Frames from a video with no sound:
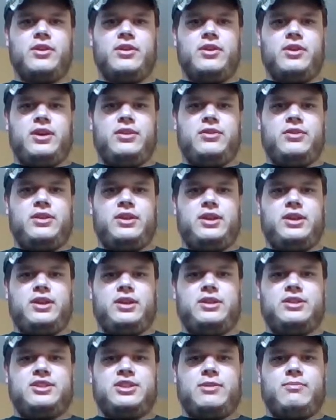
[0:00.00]
And
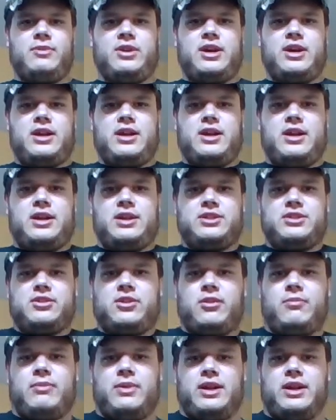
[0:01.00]
then some kayaks
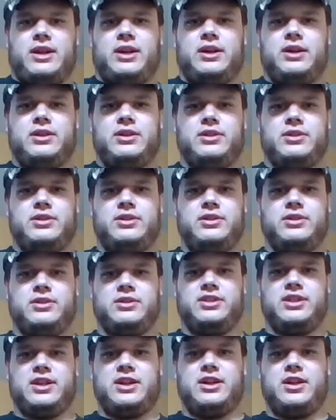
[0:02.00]
are made to
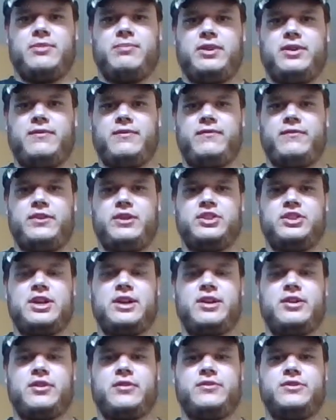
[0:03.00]
stand up in and fish
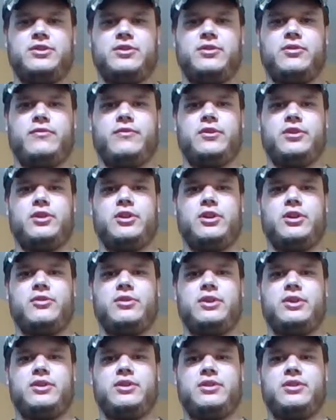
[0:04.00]
out of. So if you're
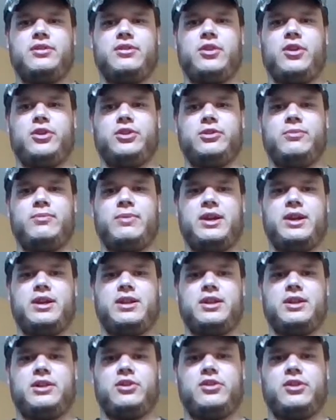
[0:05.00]
going along the bank
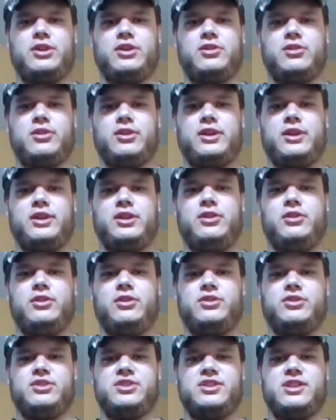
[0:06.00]
and you're in the lake, you can
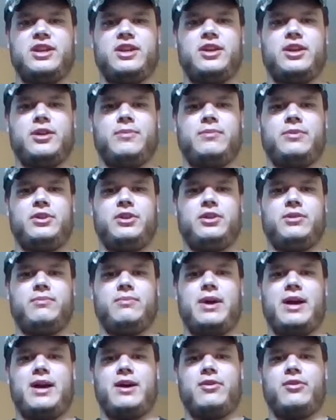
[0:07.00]
just stand up and you can
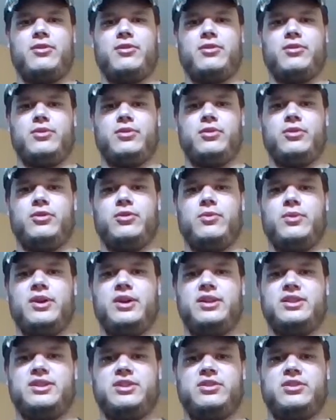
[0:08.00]
paddle a little
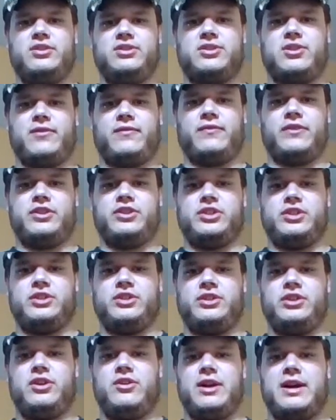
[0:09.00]
ways and you can start
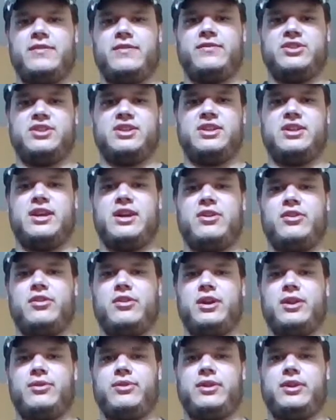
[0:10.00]
fishing. You don't have to sit down or
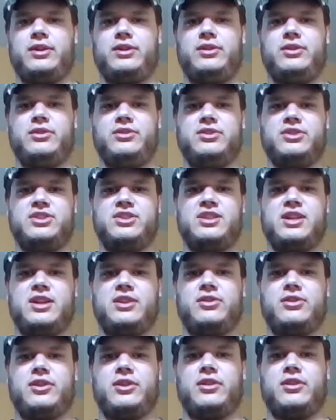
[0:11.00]
anything. You can just
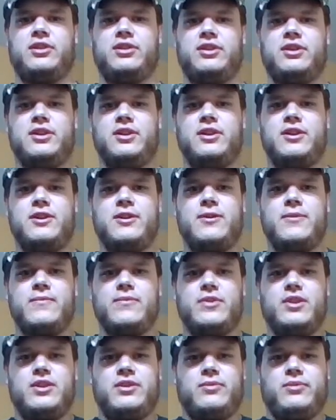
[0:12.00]
stand there,
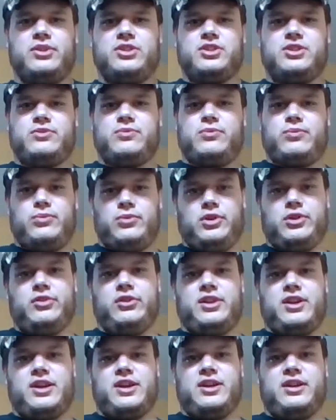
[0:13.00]
which is really
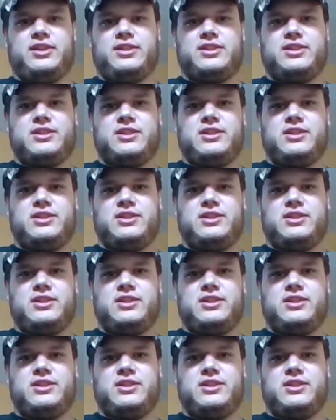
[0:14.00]
nice.